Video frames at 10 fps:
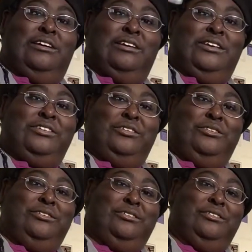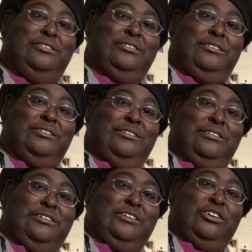These little
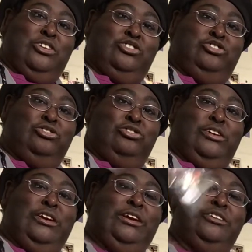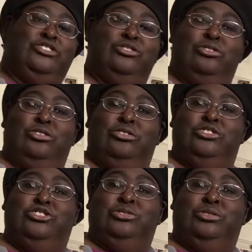jewelry, jewel,
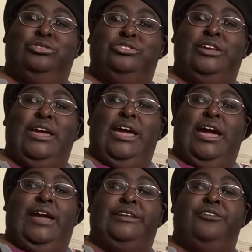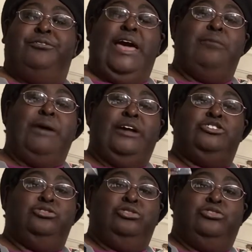jewels. And they're flatback
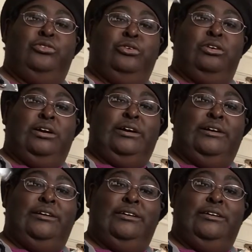jewels for uh,